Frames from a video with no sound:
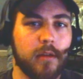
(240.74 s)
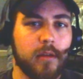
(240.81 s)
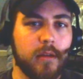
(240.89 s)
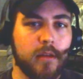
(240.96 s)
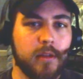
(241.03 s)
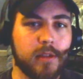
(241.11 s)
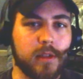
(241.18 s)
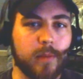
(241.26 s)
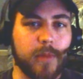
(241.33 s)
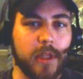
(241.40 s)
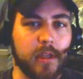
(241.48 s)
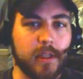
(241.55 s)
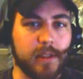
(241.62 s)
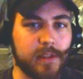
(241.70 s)

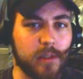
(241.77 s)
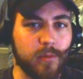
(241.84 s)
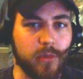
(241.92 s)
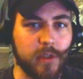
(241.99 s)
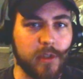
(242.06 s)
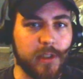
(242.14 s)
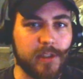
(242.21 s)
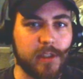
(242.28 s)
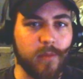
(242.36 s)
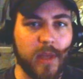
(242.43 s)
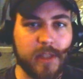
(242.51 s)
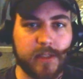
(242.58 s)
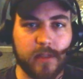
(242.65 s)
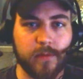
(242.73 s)
something as simple as
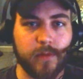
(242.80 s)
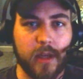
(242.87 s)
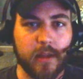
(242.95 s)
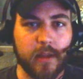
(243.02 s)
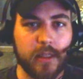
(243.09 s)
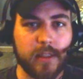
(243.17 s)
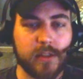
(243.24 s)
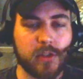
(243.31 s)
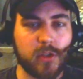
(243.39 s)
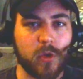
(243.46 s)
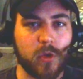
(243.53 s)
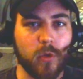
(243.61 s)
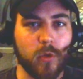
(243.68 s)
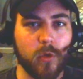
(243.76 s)
domestic violence
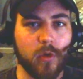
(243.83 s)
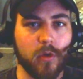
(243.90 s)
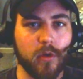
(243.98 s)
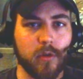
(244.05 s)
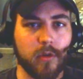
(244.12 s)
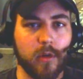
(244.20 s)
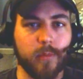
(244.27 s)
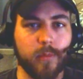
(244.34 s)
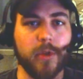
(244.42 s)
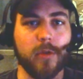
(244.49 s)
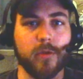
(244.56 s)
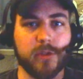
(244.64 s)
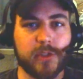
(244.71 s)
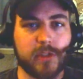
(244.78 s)
or
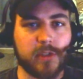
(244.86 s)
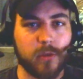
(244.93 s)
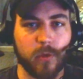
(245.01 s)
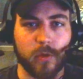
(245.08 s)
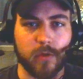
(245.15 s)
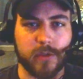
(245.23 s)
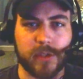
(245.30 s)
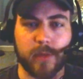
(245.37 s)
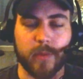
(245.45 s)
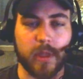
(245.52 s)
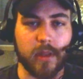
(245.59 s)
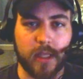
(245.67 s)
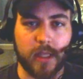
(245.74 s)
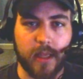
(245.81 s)
abuse or
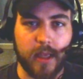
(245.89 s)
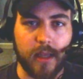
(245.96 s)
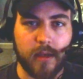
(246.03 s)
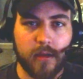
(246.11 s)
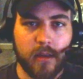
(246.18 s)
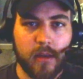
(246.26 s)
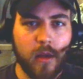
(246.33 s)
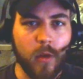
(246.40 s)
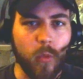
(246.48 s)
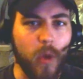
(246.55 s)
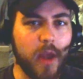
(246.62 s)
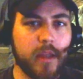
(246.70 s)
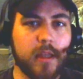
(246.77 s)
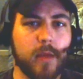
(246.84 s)
something like that.
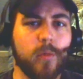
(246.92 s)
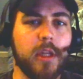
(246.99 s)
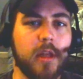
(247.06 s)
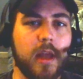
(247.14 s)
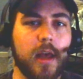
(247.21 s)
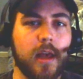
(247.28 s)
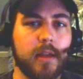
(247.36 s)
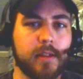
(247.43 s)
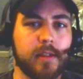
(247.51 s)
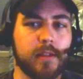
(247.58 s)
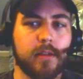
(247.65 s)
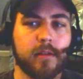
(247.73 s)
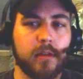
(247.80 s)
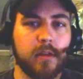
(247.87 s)
Why can we
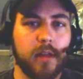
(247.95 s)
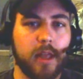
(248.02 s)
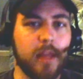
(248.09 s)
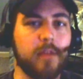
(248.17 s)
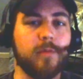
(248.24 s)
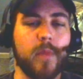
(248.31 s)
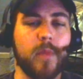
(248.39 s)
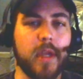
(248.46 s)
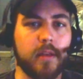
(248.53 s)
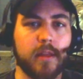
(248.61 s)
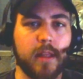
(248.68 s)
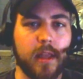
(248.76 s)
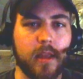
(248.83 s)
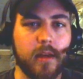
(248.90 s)
not admit
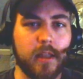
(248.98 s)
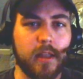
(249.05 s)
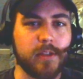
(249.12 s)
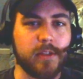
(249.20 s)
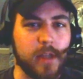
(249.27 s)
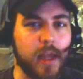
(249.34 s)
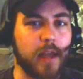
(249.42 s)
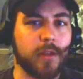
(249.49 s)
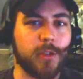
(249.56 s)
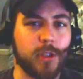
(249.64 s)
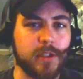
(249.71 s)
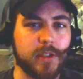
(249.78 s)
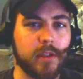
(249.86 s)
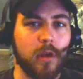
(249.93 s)
that it's not
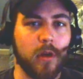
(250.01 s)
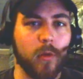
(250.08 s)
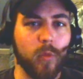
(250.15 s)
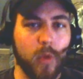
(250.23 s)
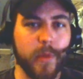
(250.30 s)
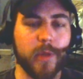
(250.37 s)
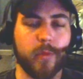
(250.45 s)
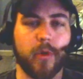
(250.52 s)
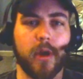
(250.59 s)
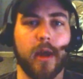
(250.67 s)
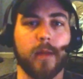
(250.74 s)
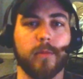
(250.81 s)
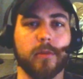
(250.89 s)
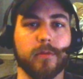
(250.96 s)
just a woman
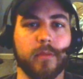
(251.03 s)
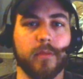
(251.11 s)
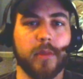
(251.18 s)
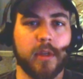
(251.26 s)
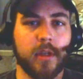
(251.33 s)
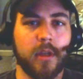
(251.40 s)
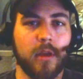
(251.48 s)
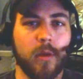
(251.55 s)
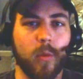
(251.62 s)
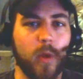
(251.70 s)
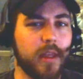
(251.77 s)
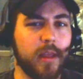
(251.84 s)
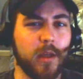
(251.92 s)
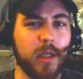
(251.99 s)
problem?
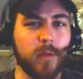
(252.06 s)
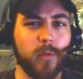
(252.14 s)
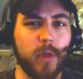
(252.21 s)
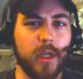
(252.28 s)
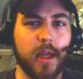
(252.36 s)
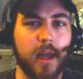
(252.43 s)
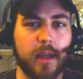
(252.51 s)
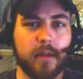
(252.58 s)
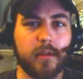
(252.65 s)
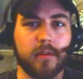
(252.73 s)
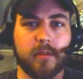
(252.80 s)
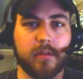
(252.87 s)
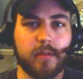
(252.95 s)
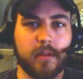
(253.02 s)
Why can we not
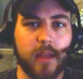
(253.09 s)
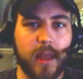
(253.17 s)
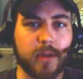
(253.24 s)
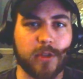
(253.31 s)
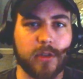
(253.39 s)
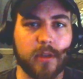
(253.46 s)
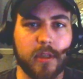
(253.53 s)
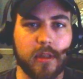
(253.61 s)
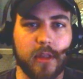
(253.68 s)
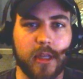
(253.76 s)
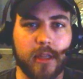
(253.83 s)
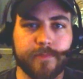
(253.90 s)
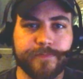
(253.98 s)
actually, like,